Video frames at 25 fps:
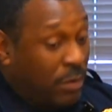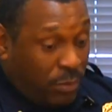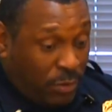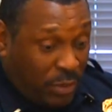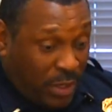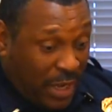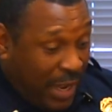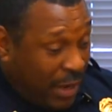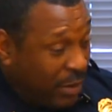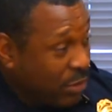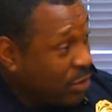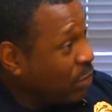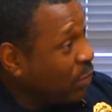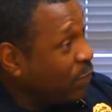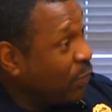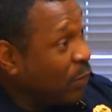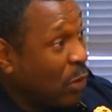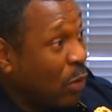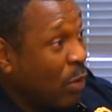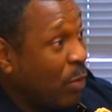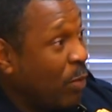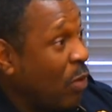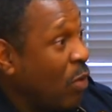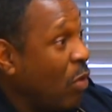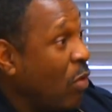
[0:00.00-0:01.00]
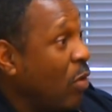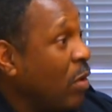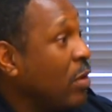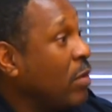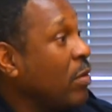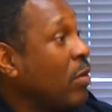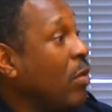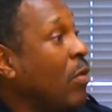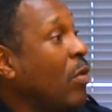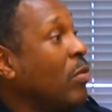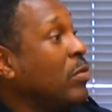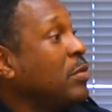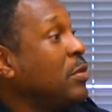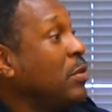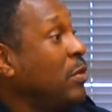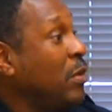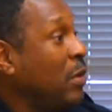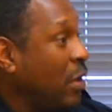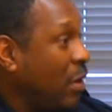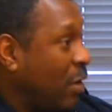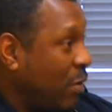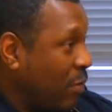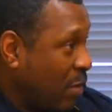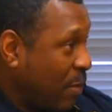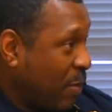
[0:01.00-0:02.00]
down to the floorboard,
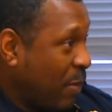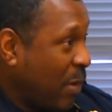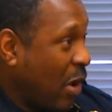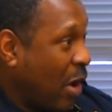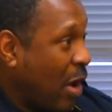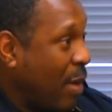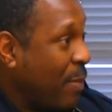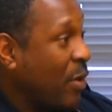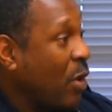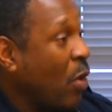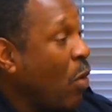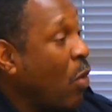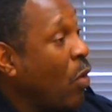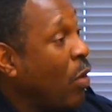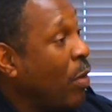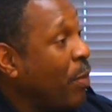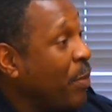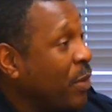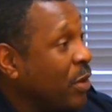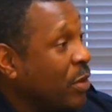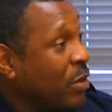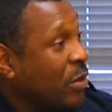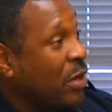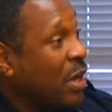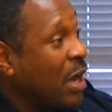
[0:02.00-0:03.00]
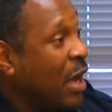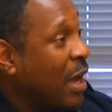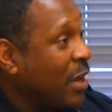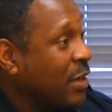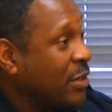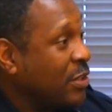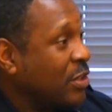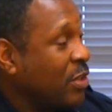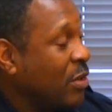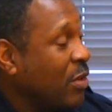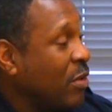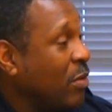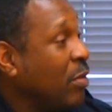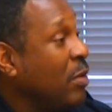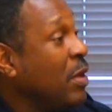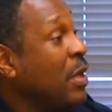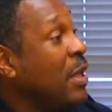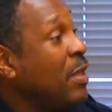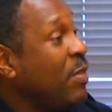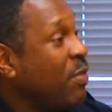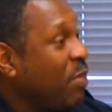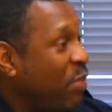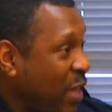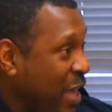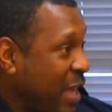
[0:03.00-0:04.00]
glove compartment, or middle console,
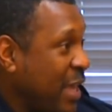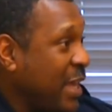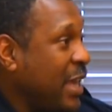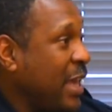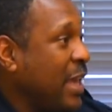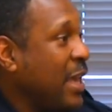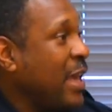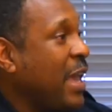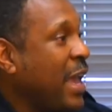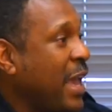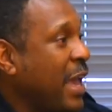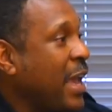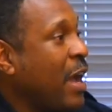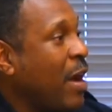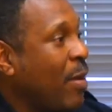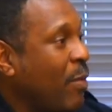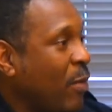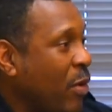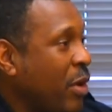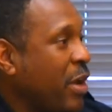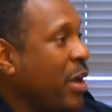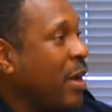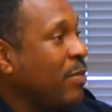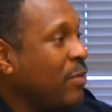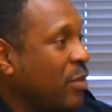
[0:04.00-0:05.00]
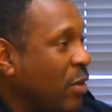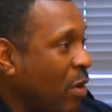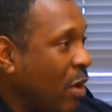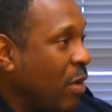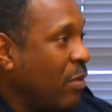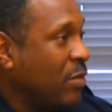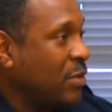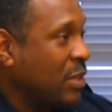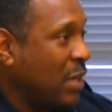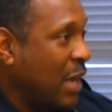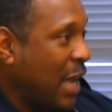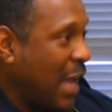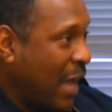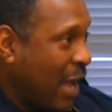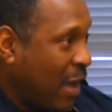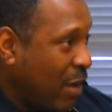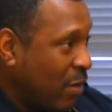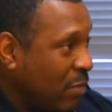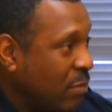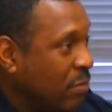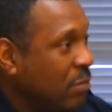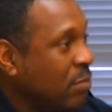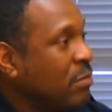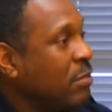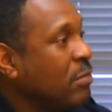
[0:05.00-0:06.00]
thinking, hey, I'm going to help the officer
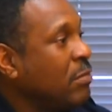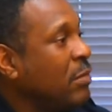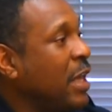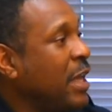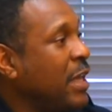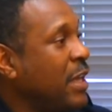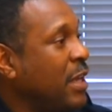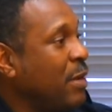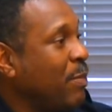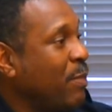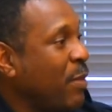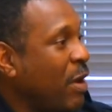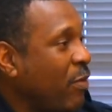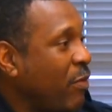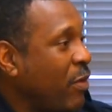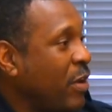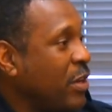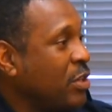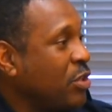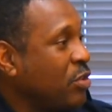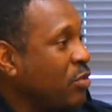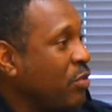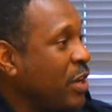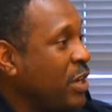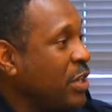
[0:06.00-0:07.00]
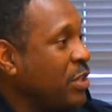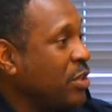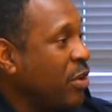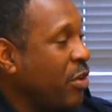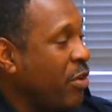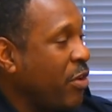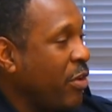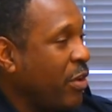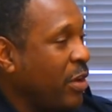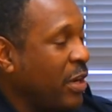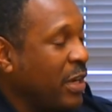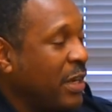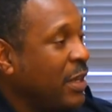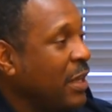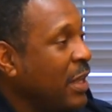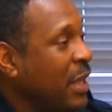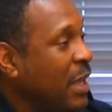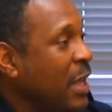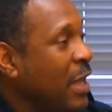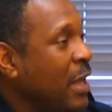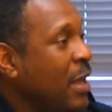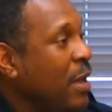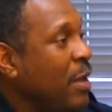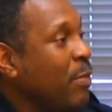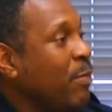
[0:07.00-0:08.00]
out and get my registration early.
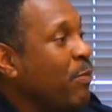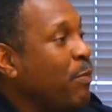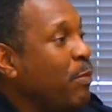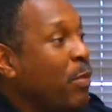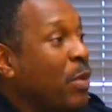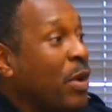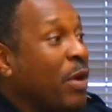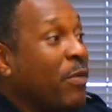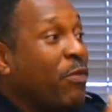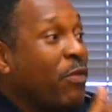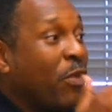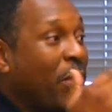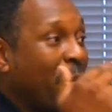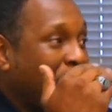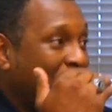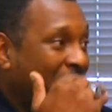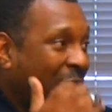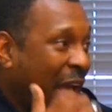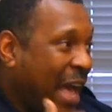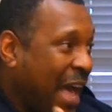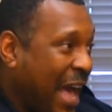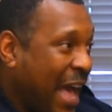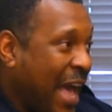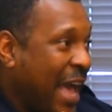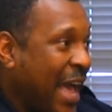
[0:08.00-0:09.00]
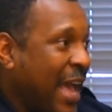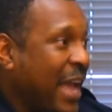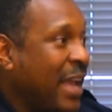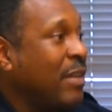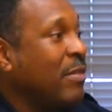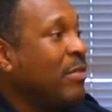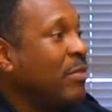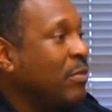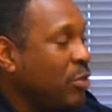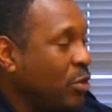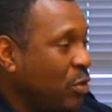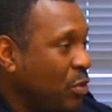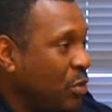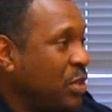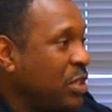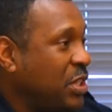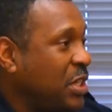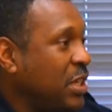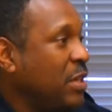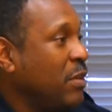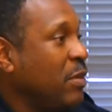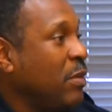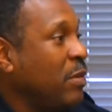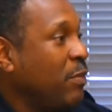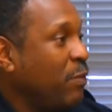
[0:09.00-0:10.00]
But from behind, you
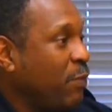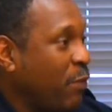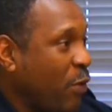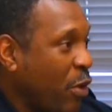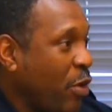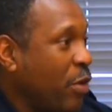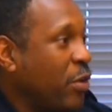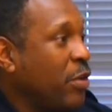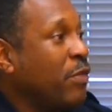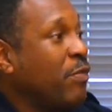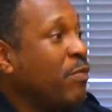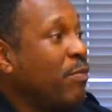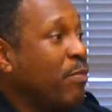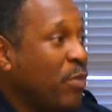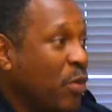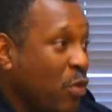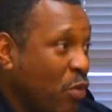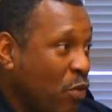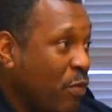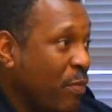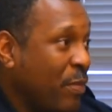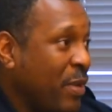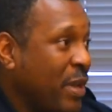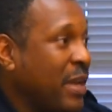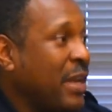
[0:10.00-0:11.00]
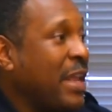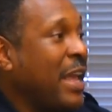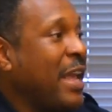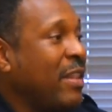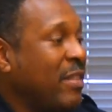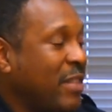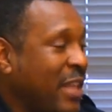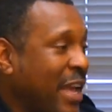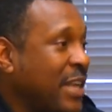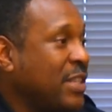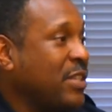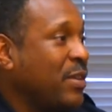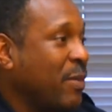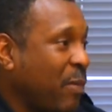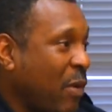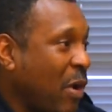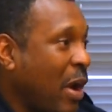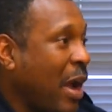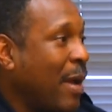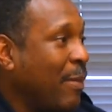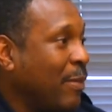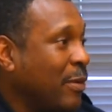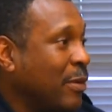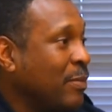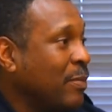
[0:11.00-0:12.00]
see okay, further right, movement, right. and that's a
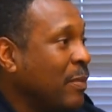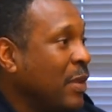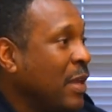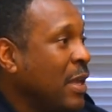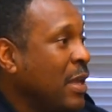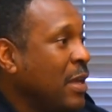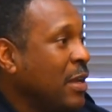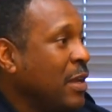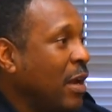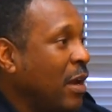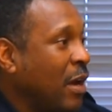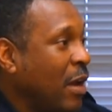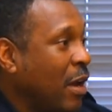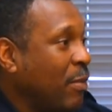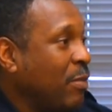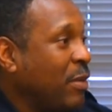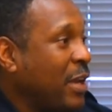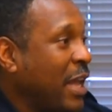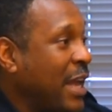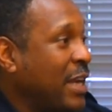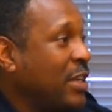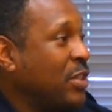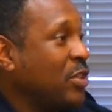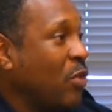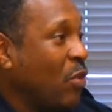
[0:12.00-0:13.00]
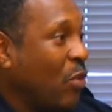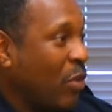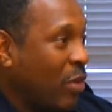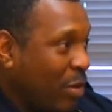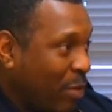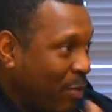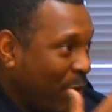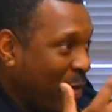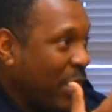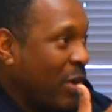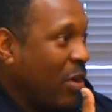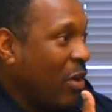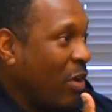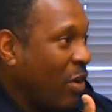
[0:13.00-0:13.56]
problem. Right. Um, that is going to make